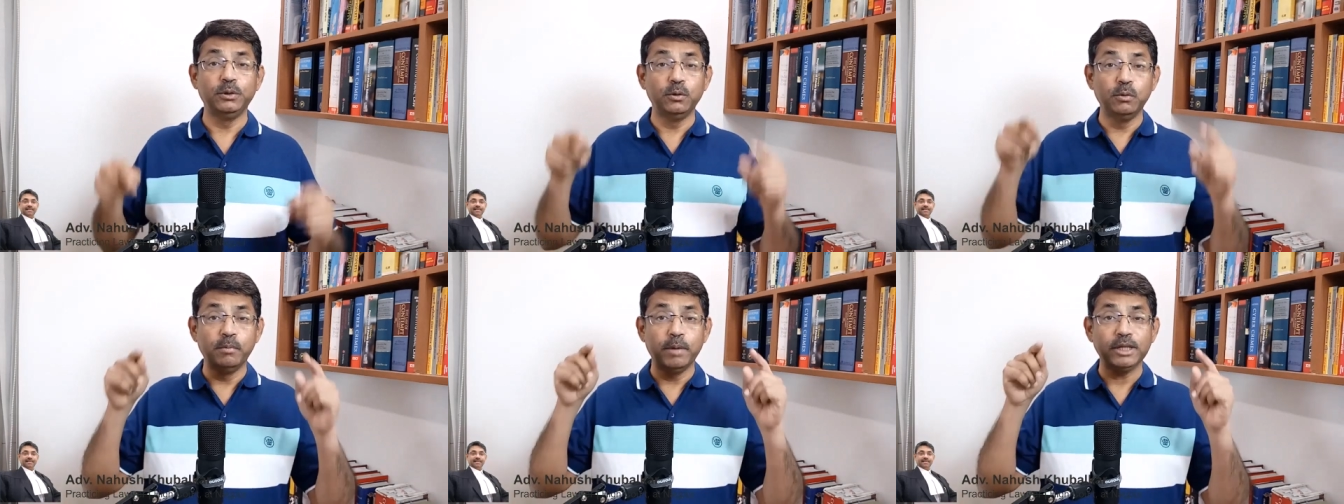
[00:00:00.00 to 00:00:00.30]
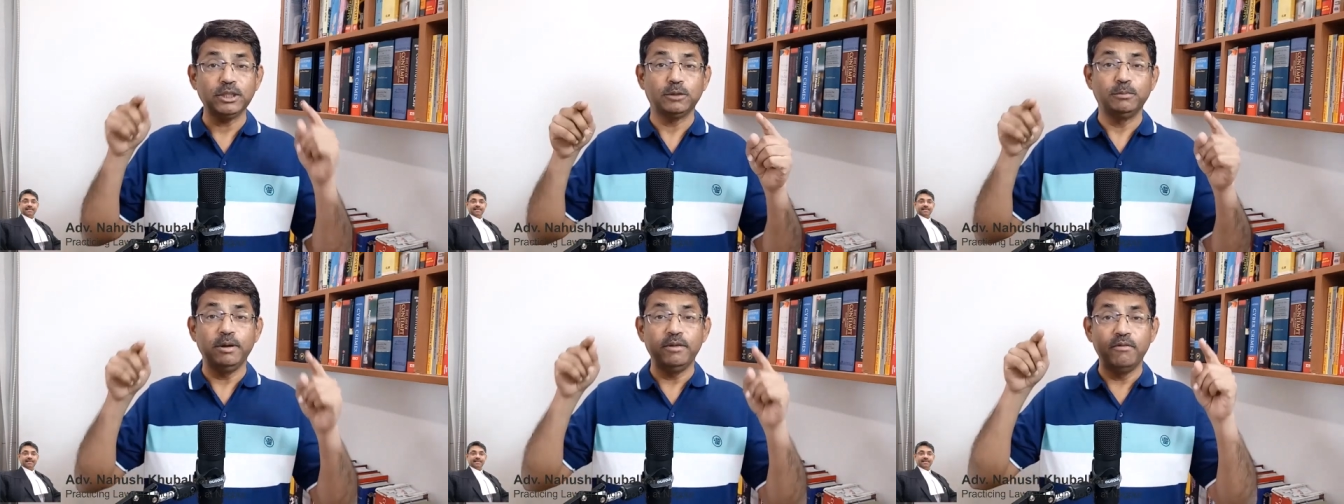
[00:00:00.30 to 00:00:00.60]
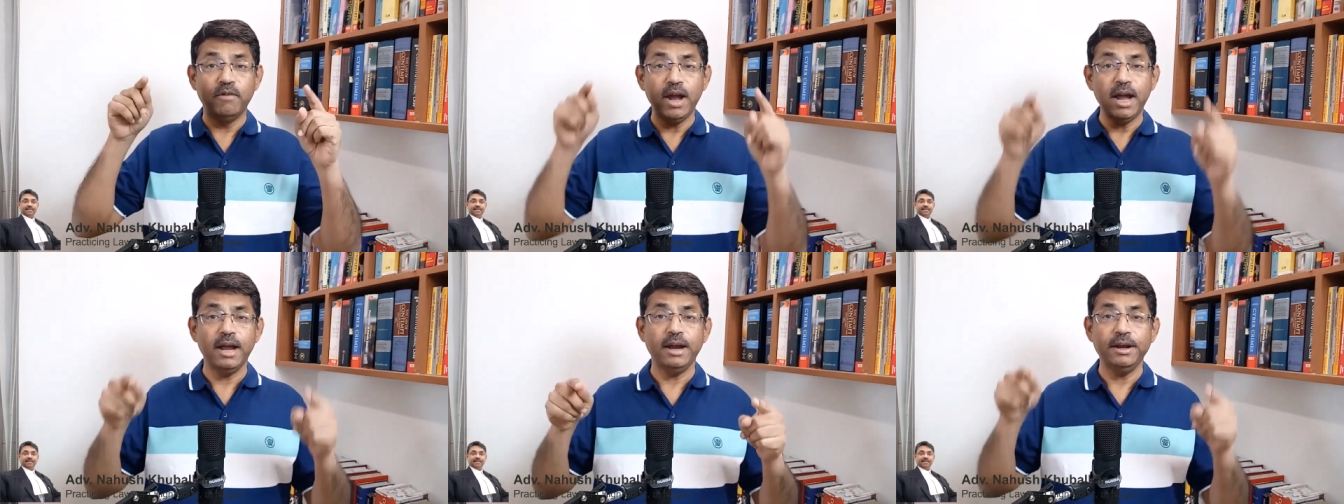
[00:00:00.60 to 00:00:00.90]
you must
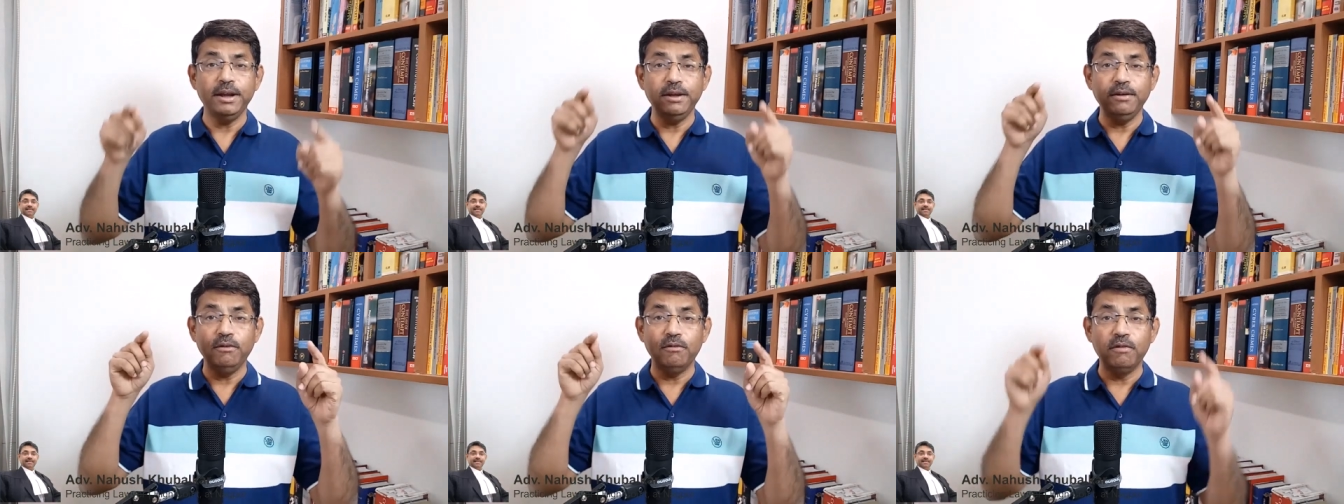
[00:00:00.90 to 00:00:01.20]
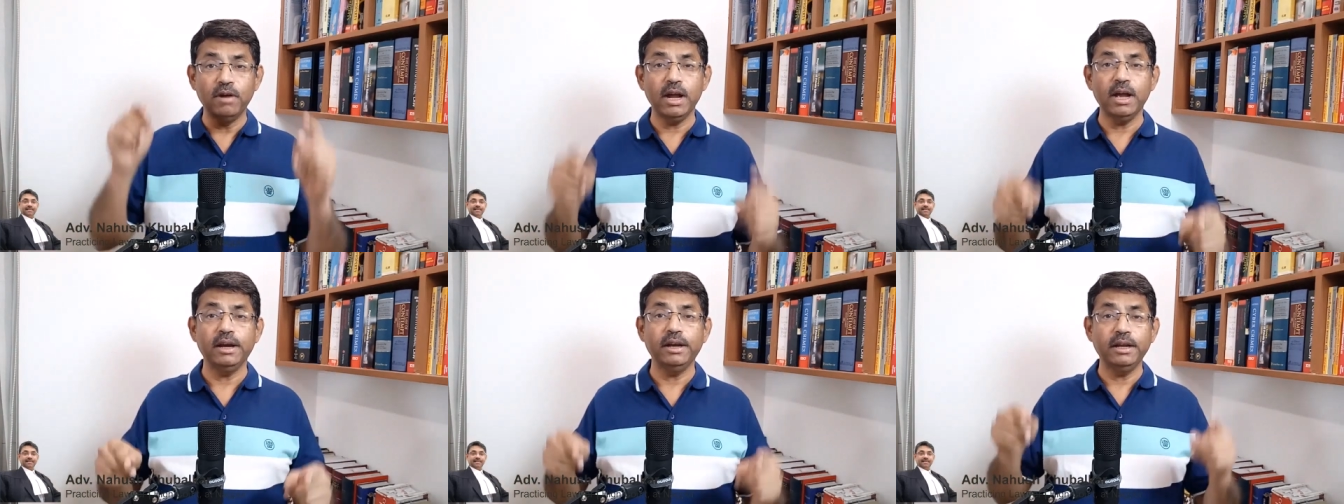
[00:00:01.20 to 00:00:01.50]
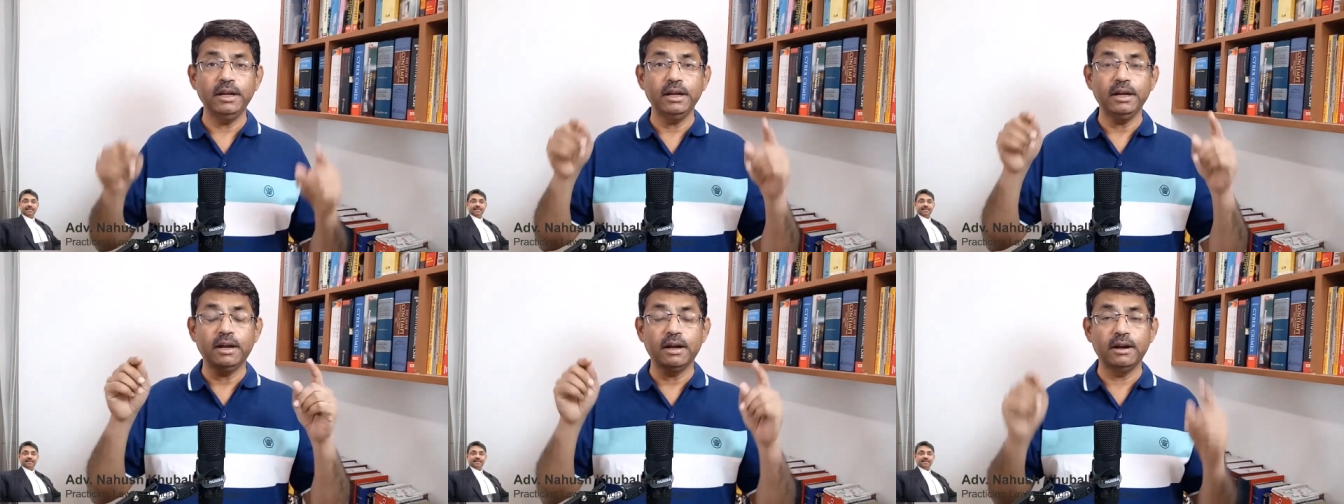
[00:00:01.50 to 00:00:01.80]
be very,
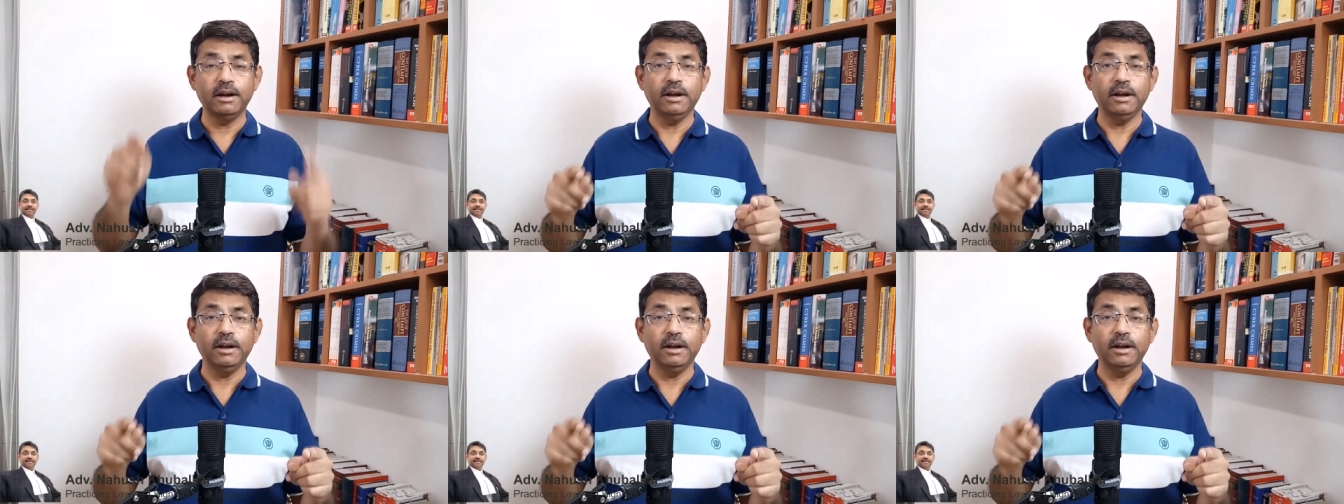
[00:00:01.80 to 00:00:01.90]
very